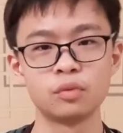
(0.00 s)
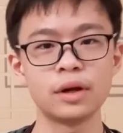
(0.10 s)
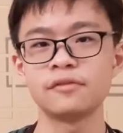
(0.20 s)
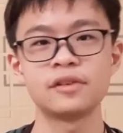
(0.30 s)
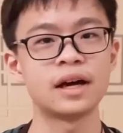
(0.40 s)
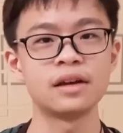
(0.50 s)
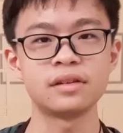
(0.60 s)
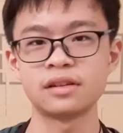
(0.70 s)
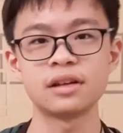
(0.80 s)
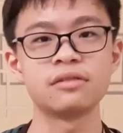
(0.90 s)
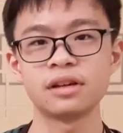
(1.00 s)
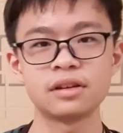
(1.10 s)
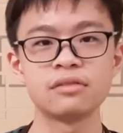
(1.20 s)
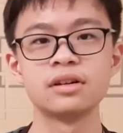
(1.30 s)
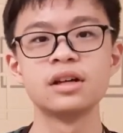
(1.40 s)
white flies, etc.
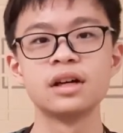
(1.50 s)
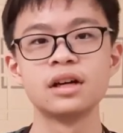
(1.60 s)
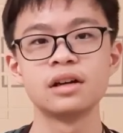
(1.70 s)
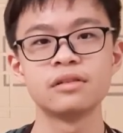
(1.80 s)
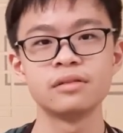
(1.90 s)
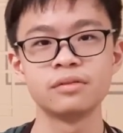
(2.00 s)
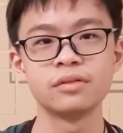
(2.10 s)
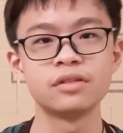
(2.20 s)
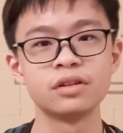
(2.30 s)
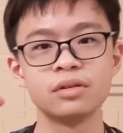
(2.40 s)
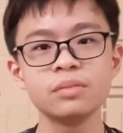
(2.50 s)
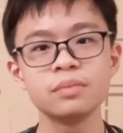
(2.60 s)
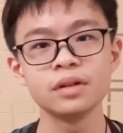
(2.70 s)
etc. So